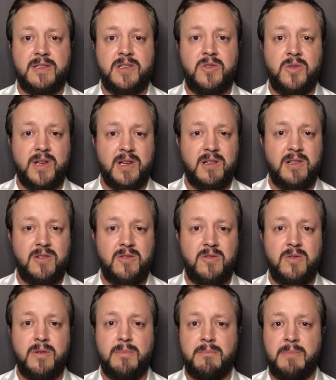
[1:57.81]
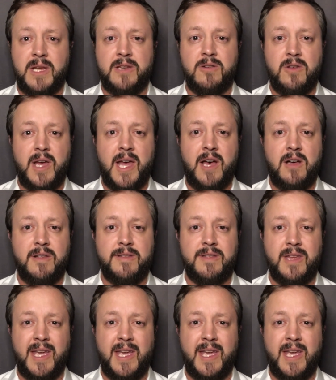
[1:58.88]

to include mental health